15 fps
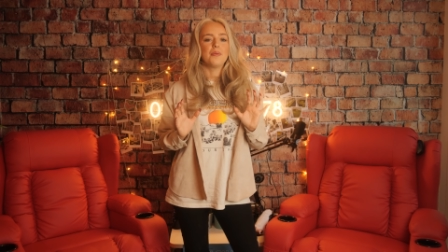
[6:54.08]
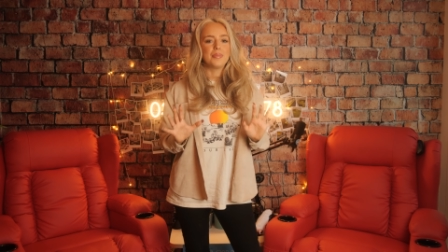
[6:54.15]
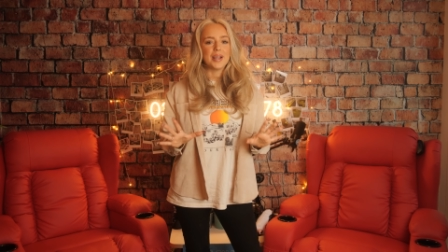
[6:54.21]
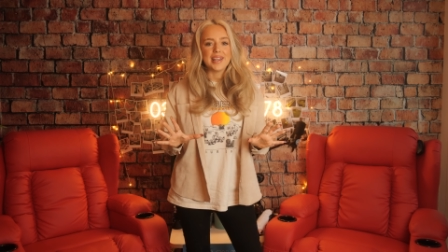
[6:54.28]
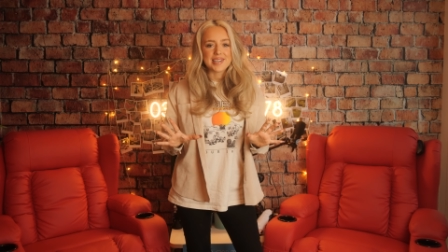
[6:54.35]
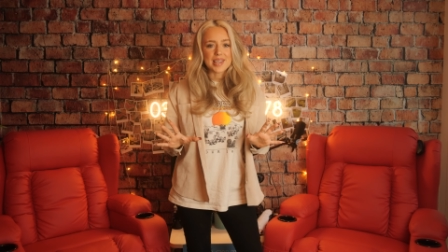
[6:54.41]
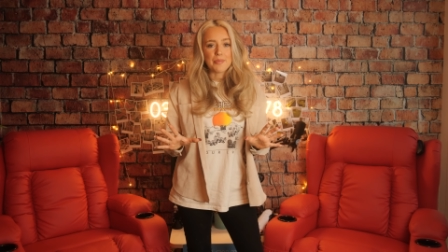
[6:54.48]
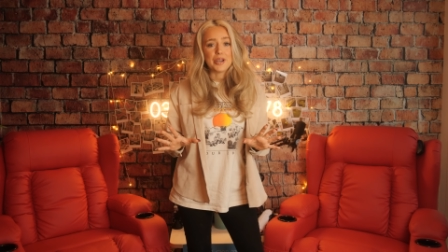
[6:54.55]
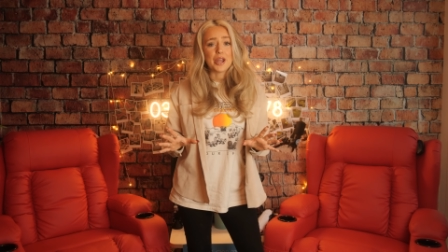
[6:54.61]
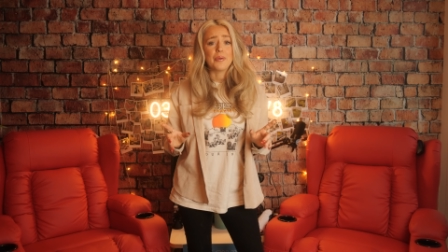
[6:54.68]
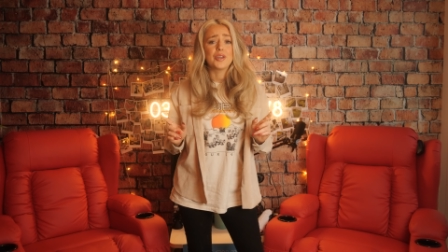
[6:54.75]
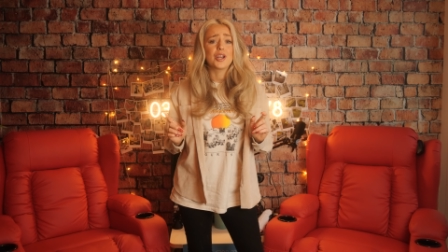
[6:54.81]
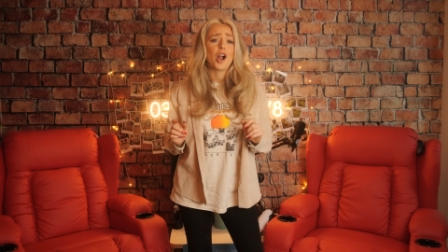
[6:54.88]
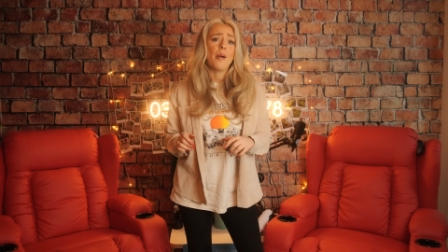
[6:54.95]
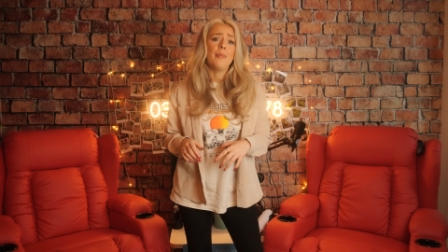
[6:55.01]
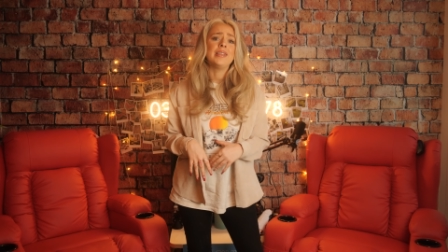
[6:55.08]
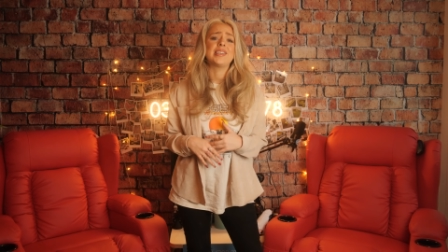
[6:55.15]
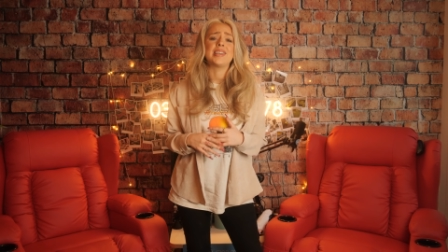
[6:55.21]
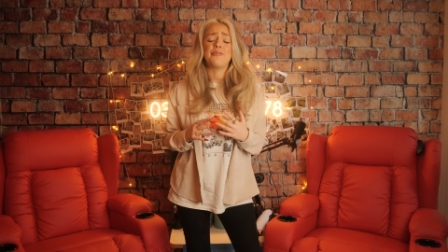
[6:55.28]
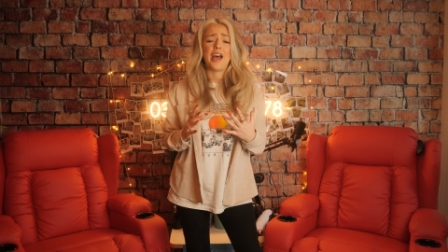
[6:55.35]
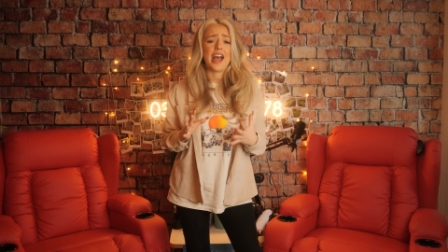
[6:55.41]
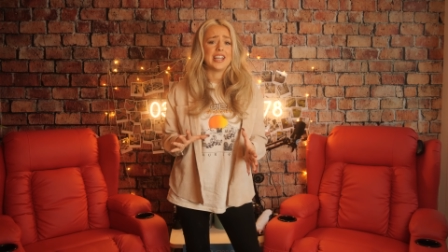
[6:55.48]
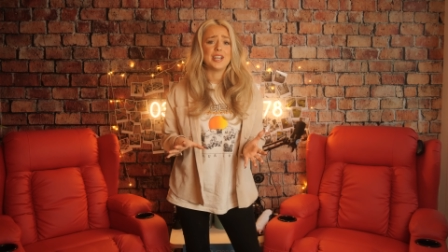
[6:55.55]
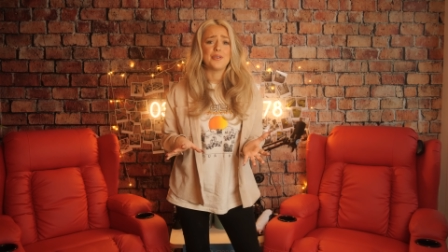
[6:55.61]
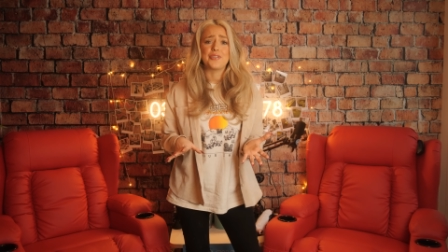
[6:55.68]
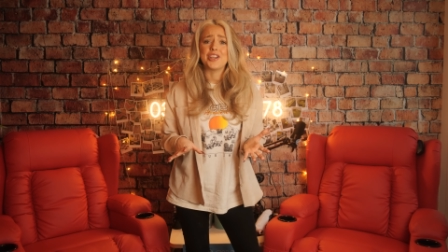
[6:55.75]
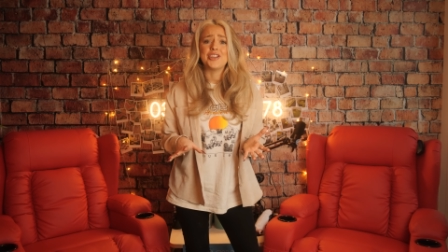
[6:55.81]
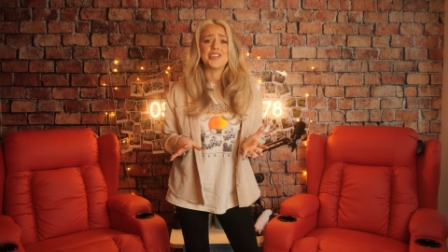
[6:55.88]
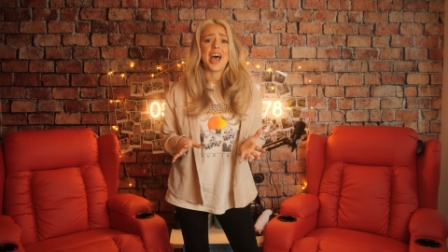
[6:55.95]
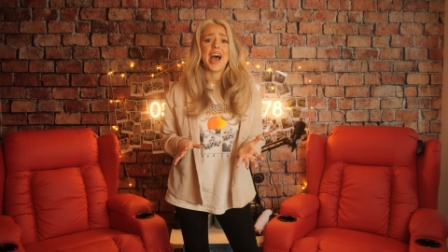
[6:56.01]
Please let me know in the comments if any of
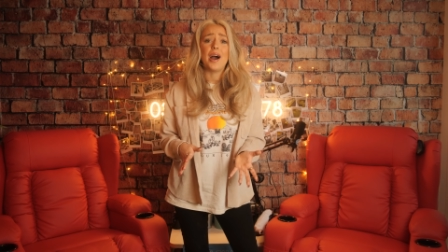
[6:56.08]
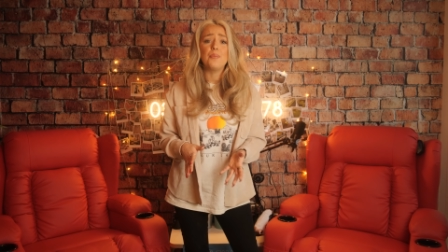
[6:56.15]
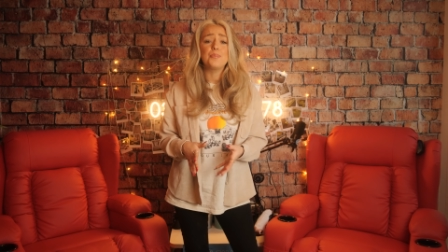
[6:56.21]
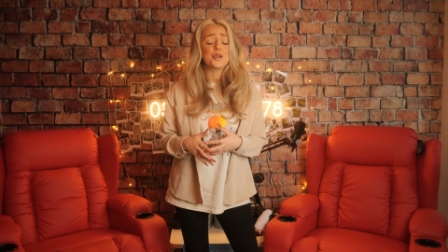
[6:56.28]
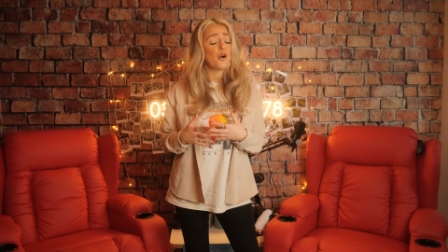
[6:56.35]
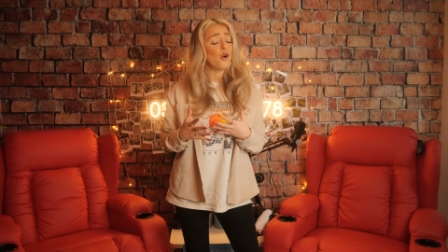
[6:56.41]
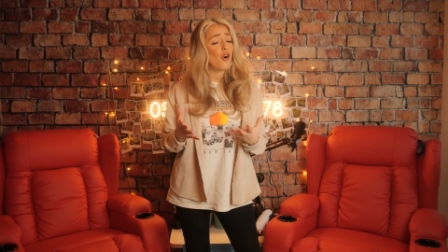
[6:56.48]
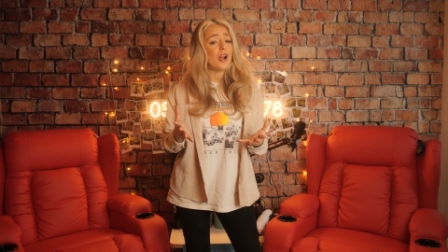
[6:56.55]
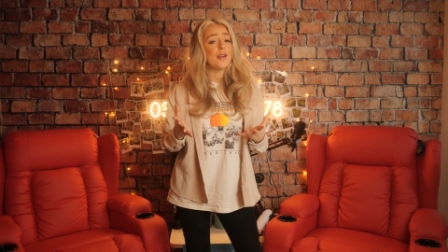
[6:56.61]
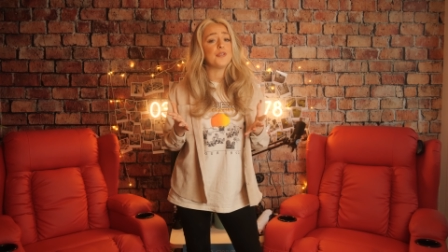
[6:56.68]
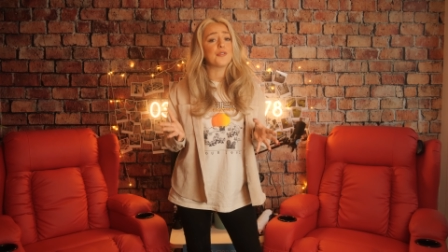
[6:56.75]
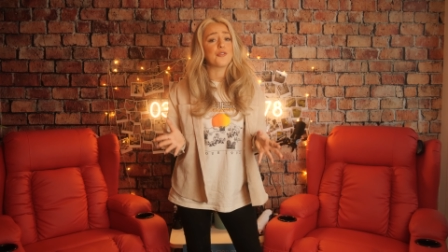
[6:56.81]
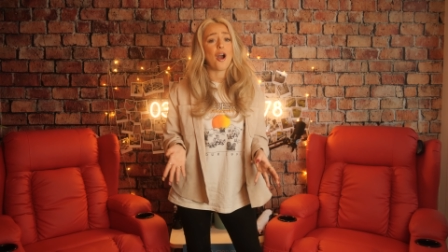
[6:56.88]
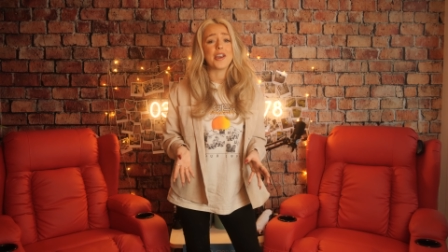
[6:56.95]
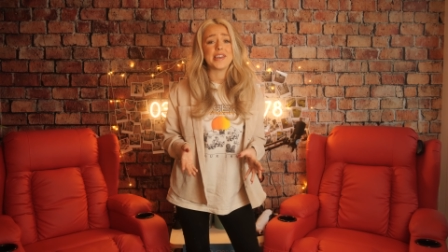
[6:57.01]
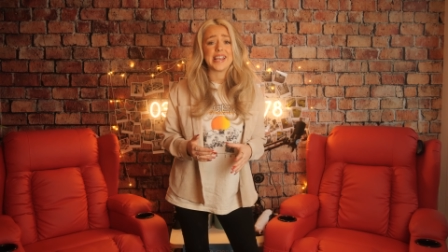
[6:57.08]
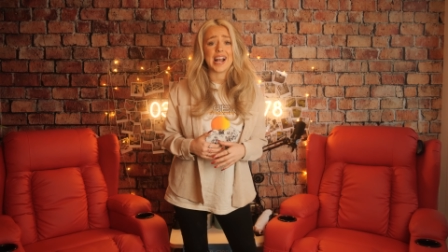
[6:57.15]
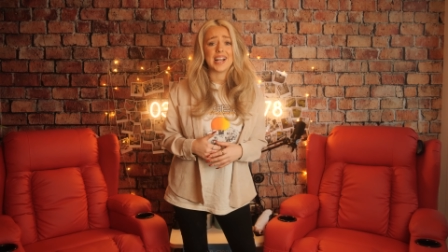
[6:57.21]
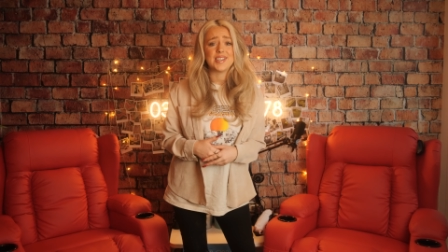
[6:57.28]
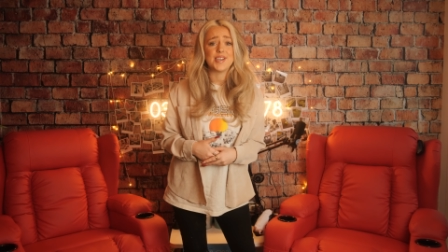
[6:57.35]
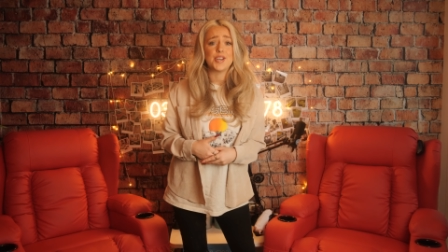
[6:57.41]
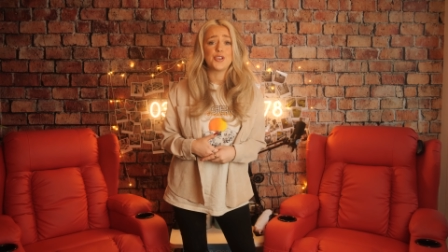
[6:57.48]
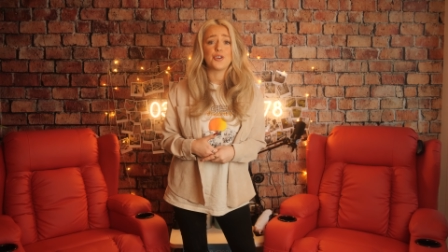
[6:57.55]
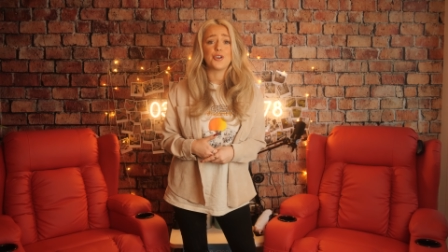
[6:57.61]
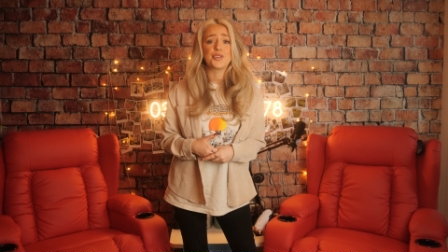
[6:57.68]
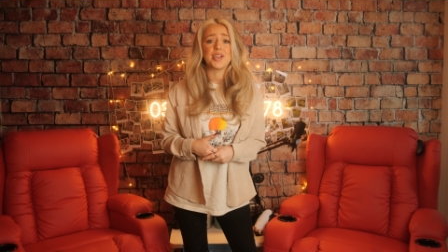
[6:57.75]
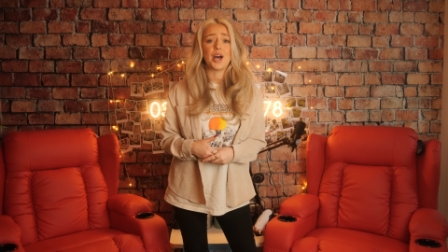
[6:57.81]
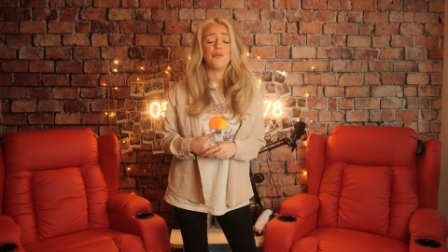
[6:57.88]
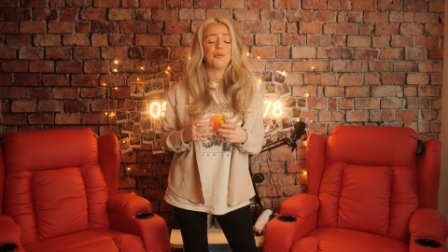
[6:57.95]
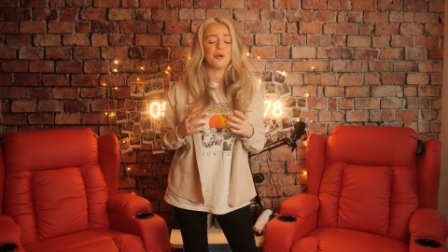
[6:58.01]
this helped, or if you've got any ideas
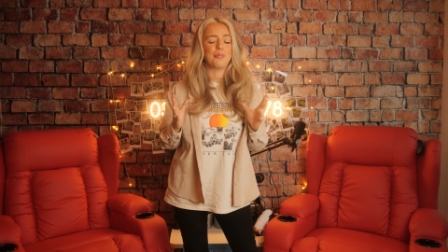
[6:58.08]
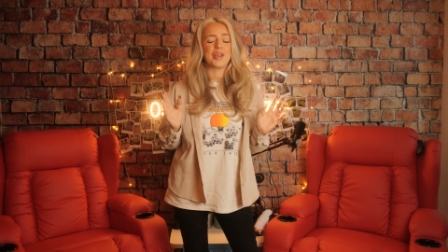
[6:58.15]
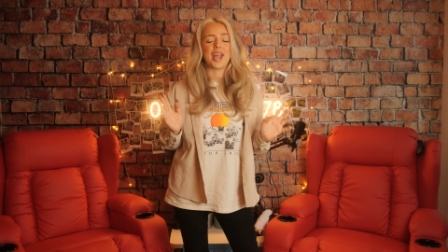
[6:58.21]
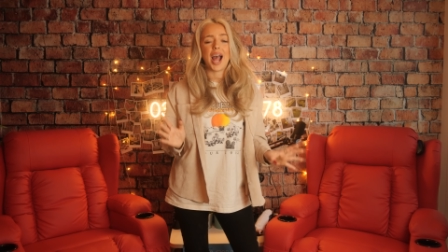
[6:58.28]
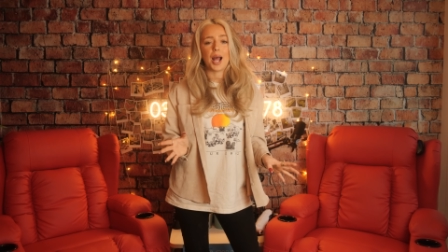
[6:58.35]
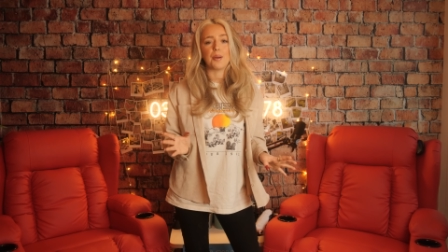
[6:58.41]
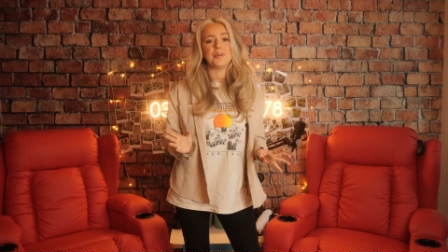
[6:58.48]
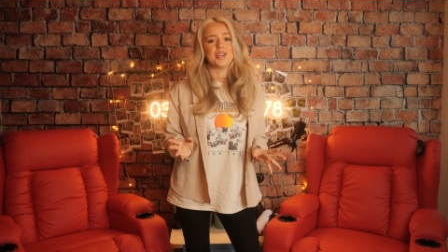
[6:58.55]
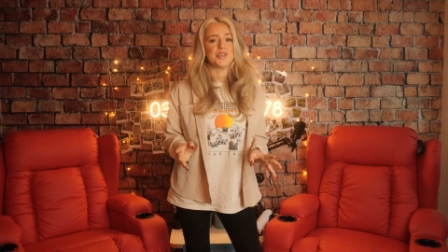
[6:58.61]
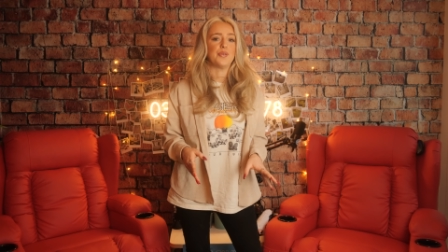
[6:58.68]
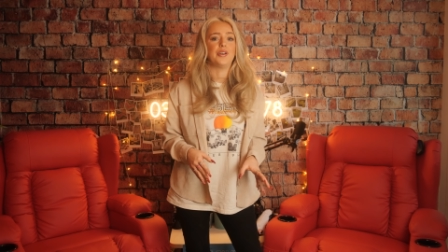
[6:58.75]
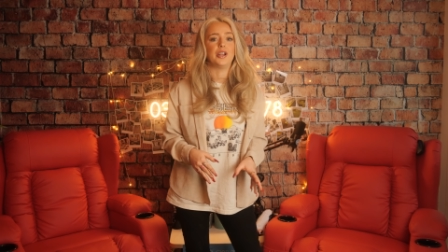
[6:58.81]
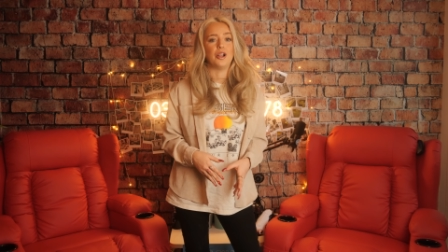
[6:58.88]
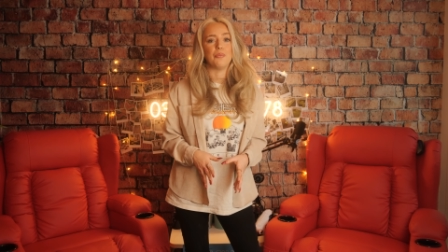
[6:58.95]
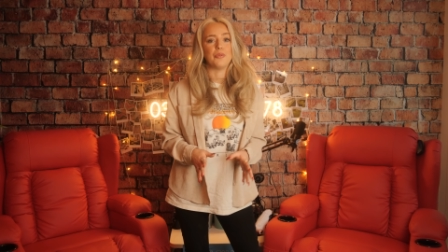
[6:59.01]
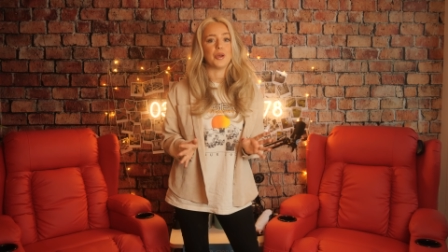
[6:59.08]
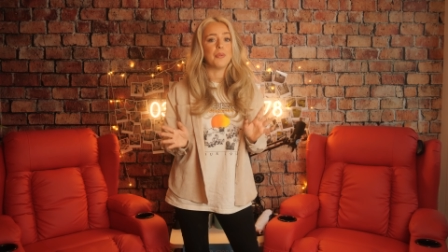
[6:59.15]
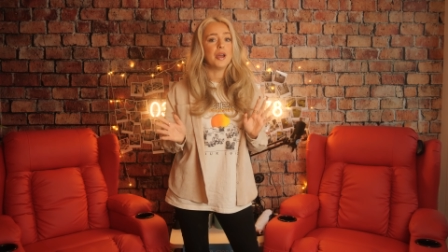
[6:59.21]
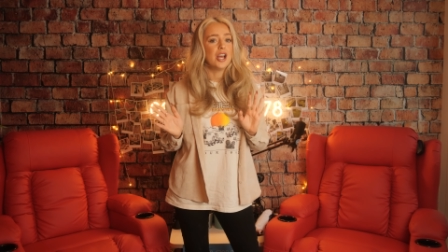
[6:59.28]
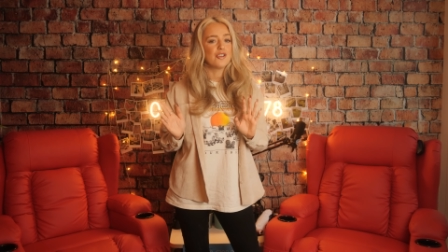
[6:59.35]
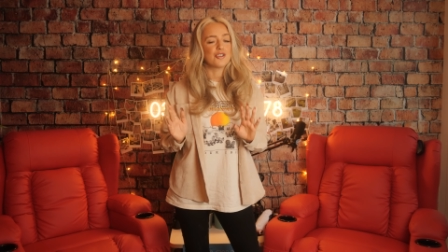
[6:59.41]
yourself, we'll be happy to film them.